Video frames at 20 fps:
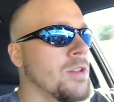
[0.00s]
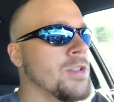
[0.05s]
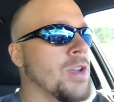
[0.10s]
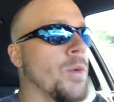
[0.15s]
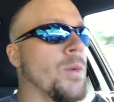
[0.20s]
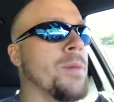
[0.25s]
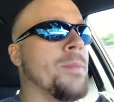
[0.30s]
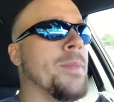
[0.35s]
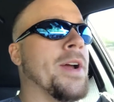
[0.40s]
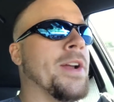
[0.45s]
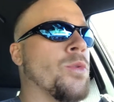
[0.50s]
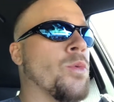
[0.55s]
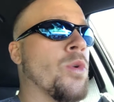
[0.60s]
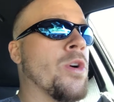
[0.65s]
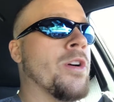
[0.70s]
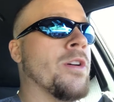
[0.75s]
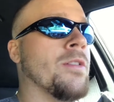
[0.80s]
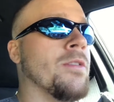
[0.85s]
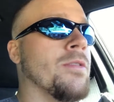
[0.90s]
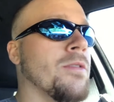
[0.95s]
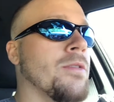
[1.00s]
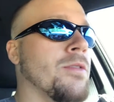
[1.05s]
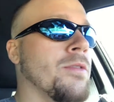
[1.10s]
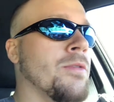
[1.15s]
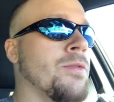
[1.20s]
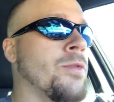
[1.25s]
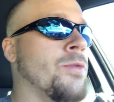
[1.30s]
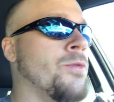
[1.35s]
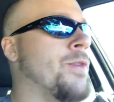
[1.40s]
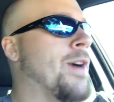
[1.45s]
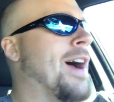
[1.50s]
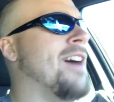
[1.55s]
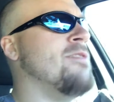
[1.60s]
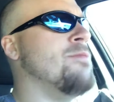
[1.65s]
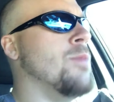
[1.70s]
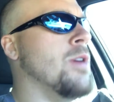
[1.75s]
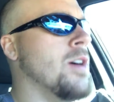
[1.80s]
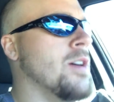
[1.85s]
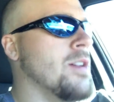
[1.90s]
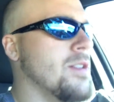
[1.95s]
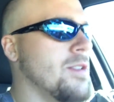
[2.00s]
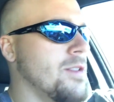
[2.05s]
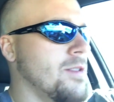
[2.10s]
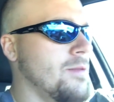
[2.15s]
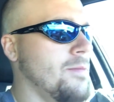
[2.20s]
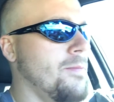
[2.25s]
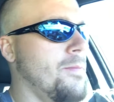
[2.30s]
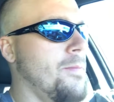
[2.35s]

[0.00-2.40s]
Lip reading: So I went back to work for 5 months.